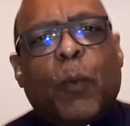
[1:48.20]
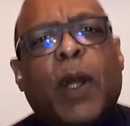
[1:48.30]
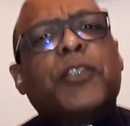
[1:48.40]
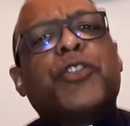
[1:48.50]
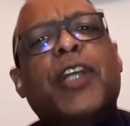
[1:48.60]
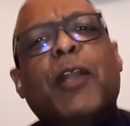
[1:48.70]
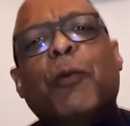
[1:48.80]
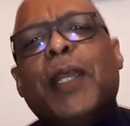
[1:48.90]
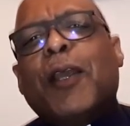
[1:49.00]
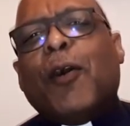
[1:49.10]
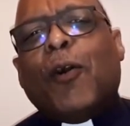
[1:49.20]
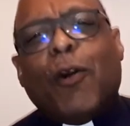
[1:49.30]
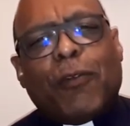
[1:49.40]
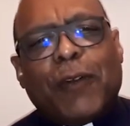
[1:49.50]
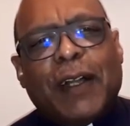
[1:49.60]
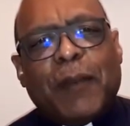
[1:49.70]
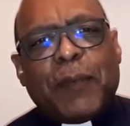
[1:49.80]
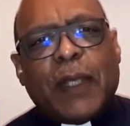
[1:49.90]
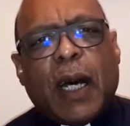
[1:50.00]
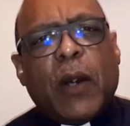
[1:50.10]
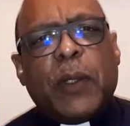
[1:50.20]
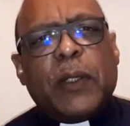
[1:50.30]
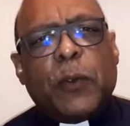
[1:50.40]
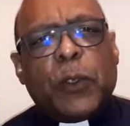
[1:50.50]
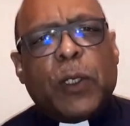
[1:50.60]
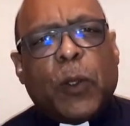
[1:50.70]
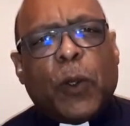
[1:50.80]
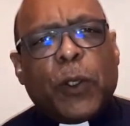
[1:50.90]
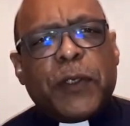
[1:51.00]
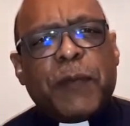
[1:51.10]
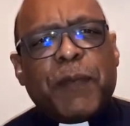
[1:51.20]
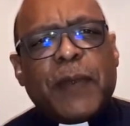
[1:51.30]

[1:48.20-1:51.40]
What shall we offer our good Lord?